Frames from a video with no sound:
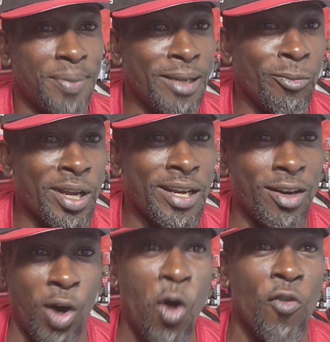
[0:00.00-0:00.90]
But when
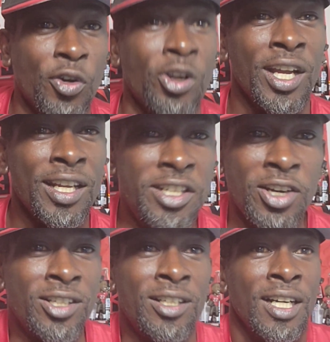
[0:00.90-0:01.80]
over
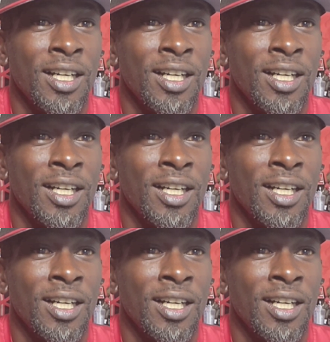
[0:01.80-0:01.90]
your